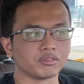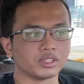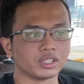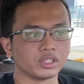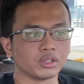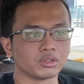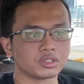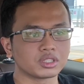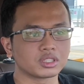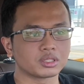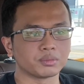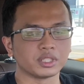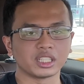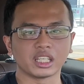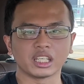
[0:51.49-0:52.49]
videos
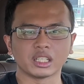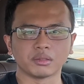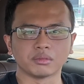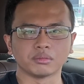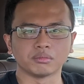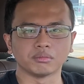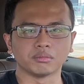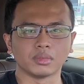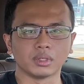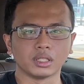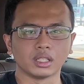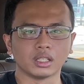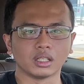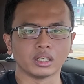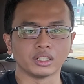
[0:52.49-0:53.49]
speaking in
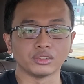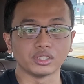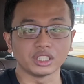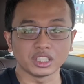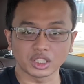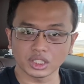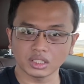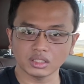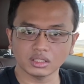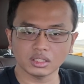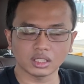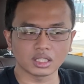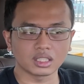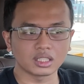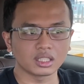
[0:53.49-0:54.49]
Indonesian,
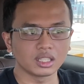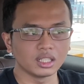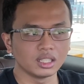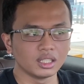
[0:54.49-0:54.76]
because